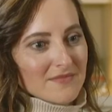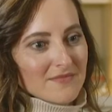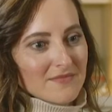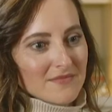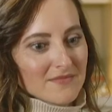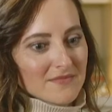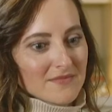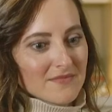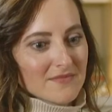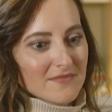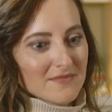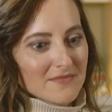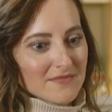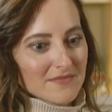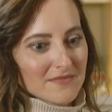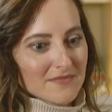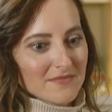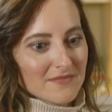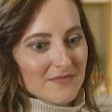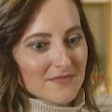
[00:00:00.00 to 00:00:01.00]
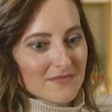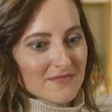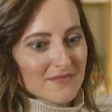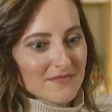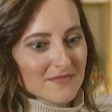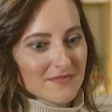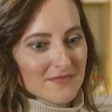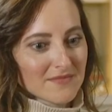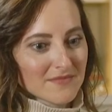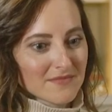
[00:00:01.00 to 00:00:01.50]

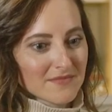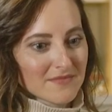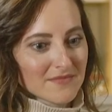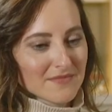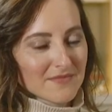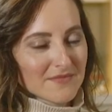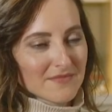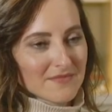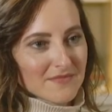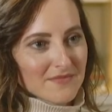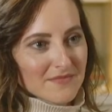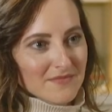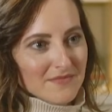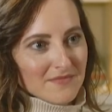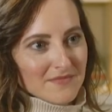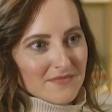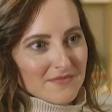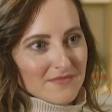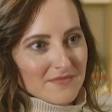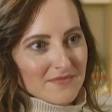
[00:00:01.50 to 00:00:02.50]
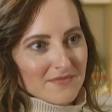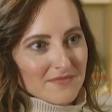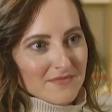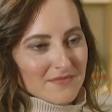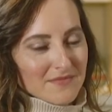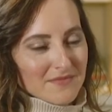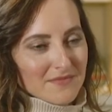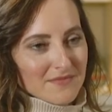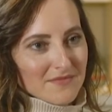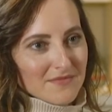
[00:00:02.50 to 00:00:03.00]

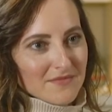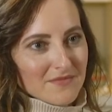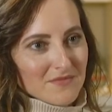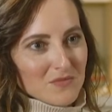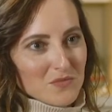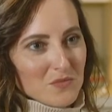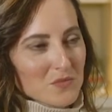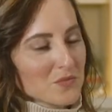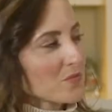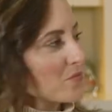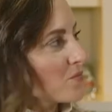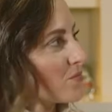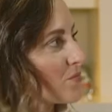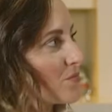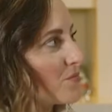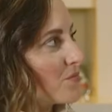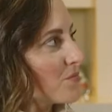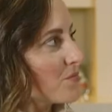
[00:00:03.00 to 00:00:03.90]
(silent)